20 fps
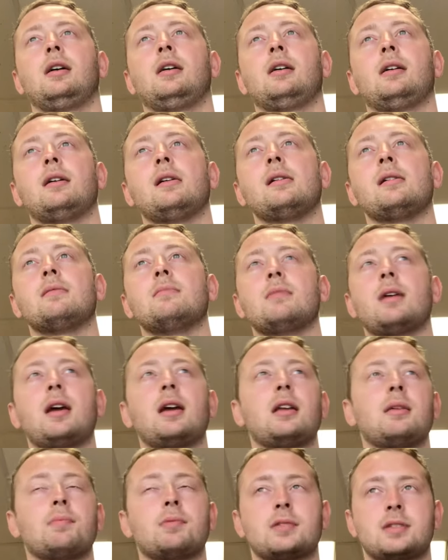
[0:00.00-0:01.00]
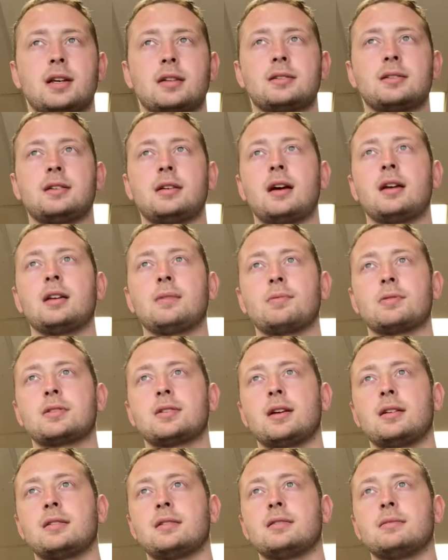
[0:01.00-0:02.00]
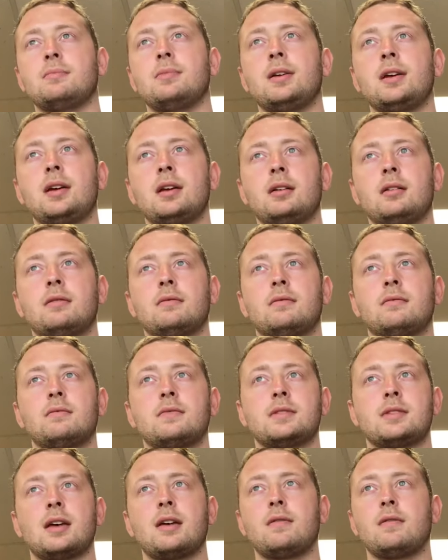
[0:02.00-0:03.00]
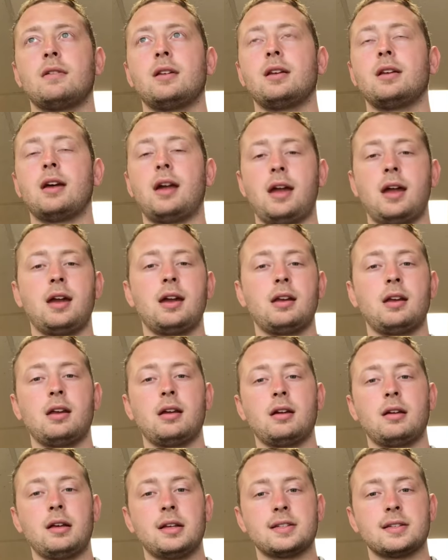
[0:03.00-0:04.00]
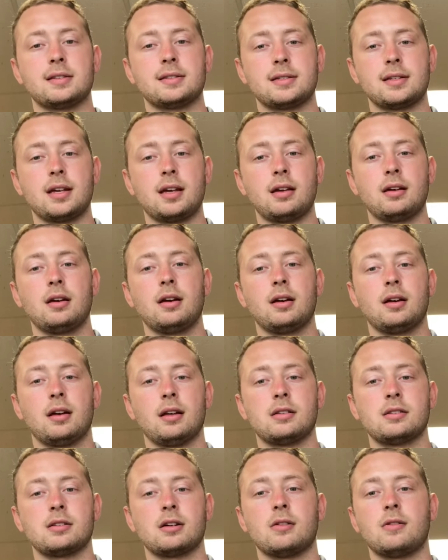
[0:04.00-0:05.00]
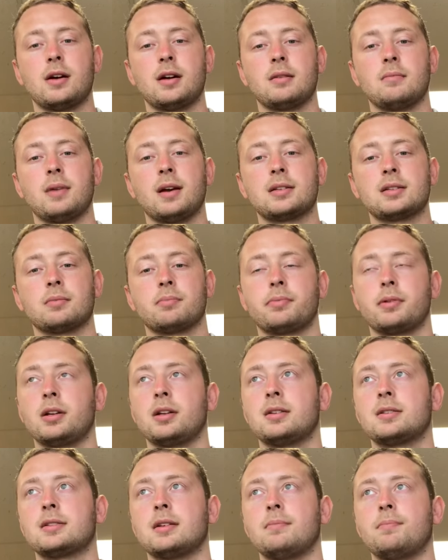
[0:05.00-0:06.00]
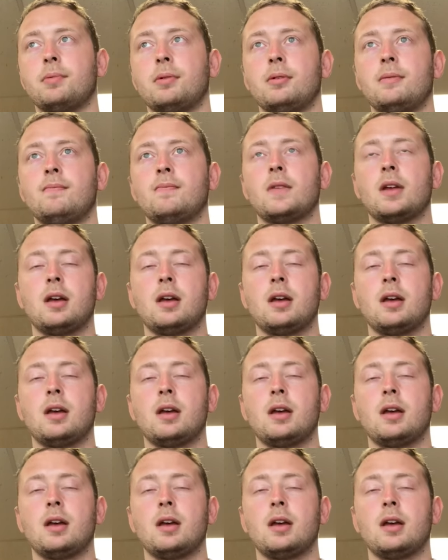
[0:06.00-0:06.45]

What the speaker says: 80% to 90% is a B, 70 to 80 is a C, and so on. It makes it pretty simple.